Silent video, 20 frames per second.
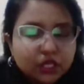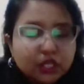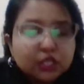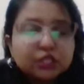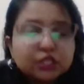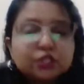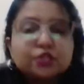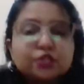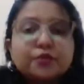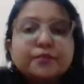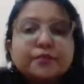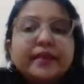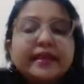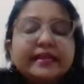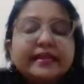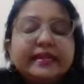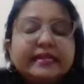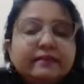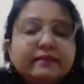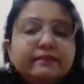So
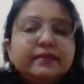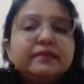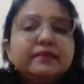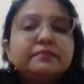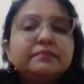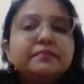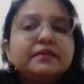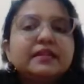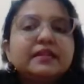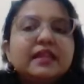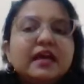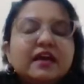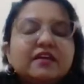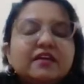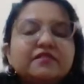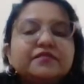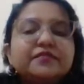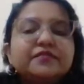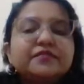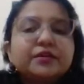many people
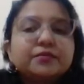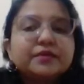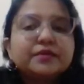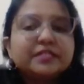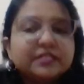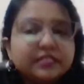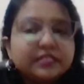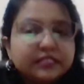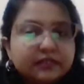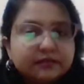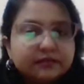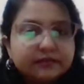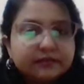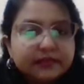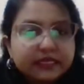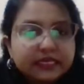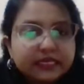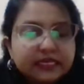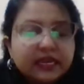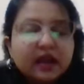have requested
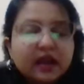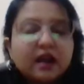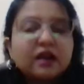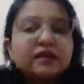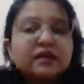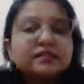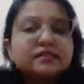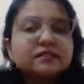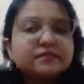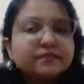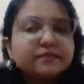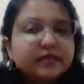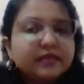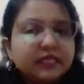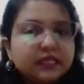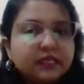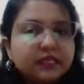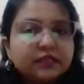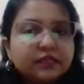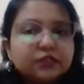me, asked
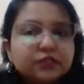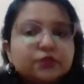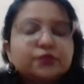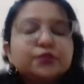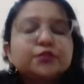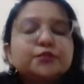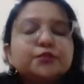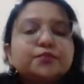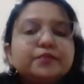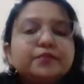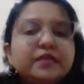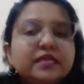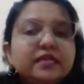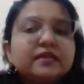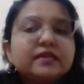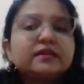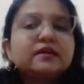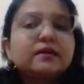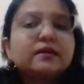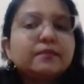me to
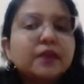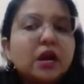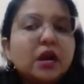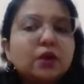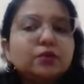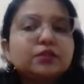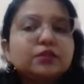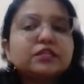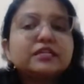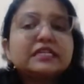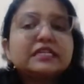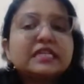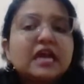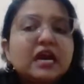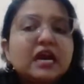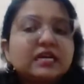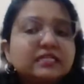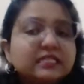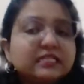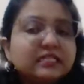speak about
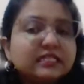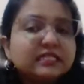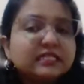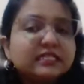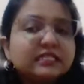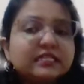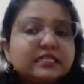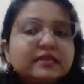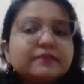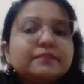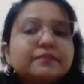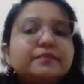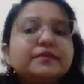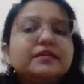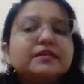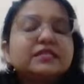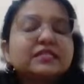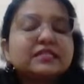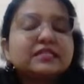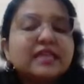Narcissistic
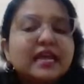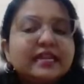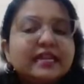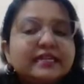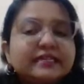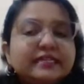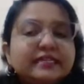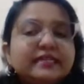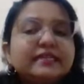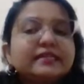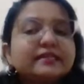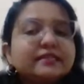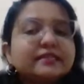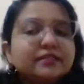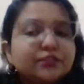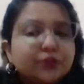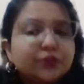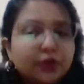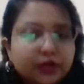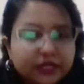Personality
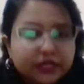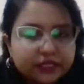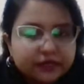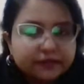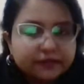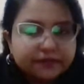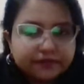Disorder.